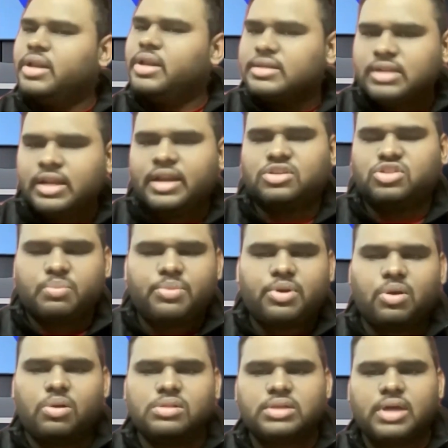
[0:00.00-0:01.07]
did his
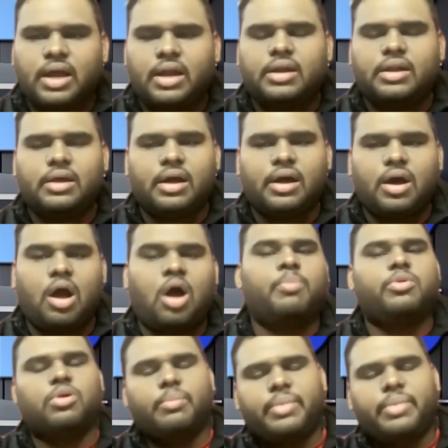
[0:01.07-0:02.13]
leadership roles at
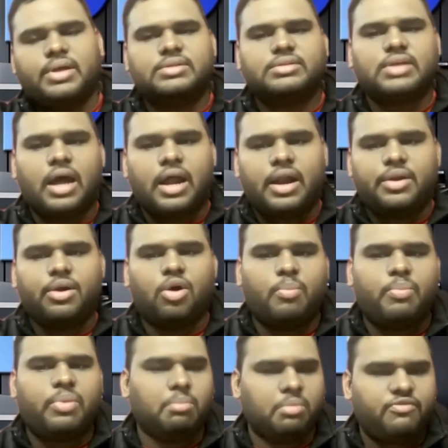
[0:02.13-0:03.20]
Octobiz and
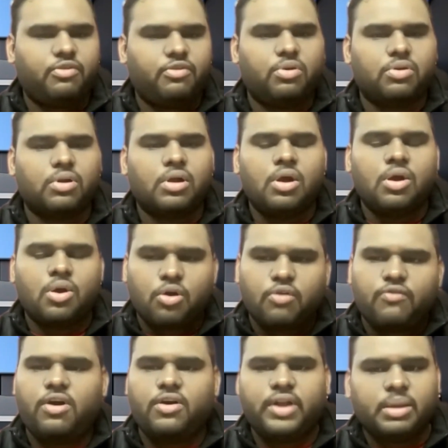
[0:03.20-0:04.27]
Open before
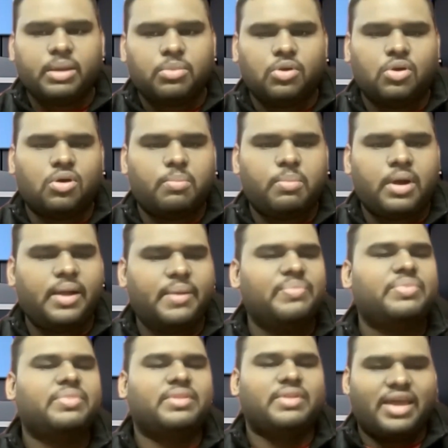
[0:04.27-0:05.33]
co-founding Bluecopa.
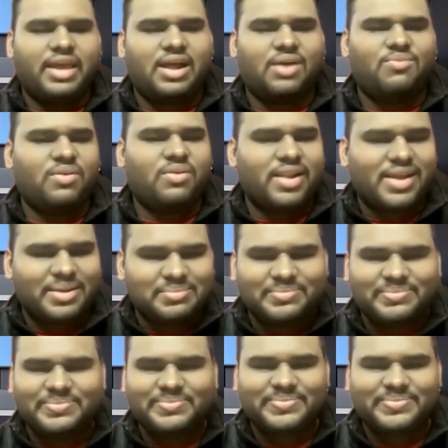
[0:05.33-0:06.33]
Hey, Raghava, welcome.